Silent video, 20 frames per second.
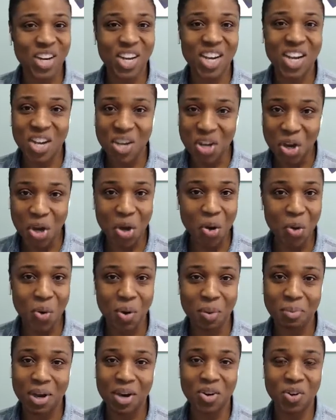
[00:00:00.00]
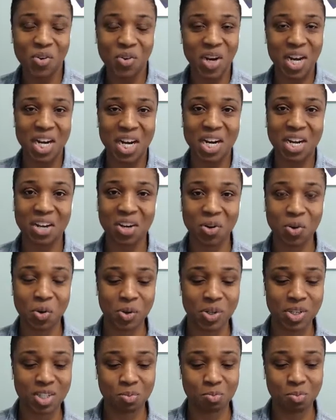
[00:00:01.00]
gung-ho about creating a
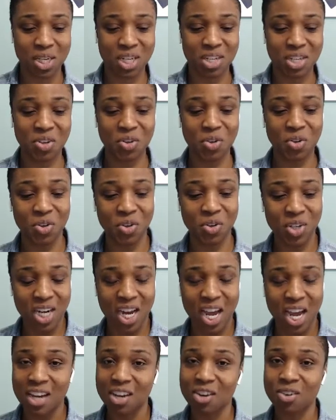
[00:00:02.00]
course but you're not